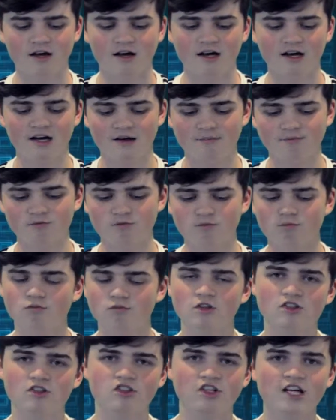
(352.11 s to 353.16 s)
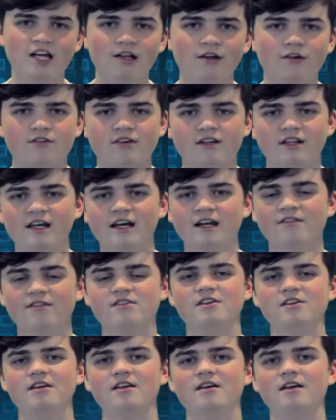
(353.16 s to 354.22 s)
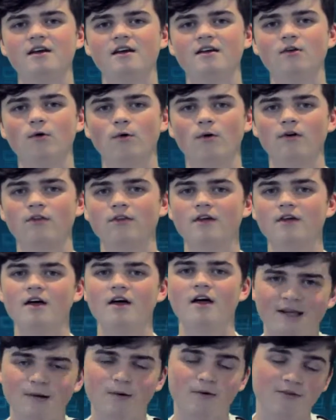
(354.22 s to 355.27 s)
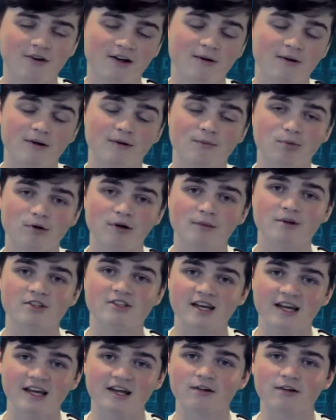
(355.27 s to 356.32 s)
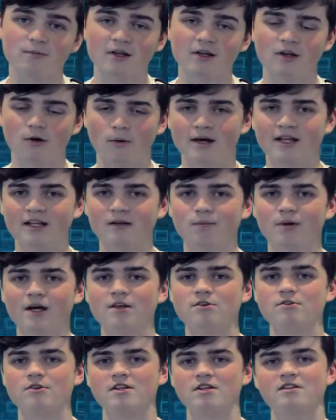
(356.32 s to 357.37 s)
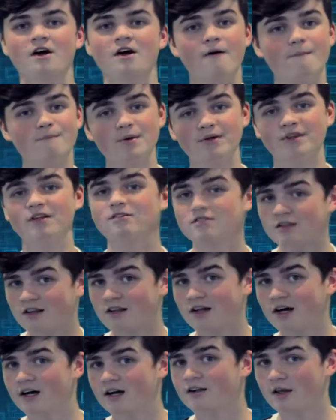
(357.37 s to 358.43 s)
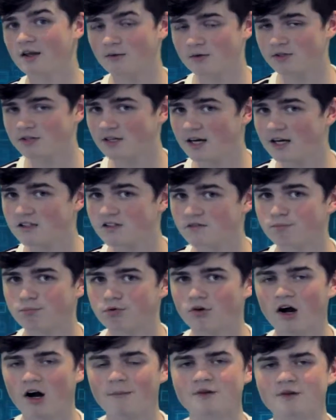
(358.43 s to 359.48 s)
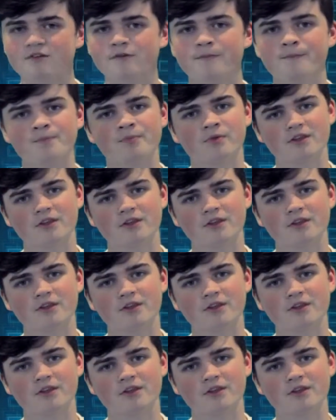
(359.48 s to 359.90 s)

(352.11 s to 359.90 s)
The Steelers in the NFC North, they were very well pretty much handled by the New England Patriots, but there were signs of promise.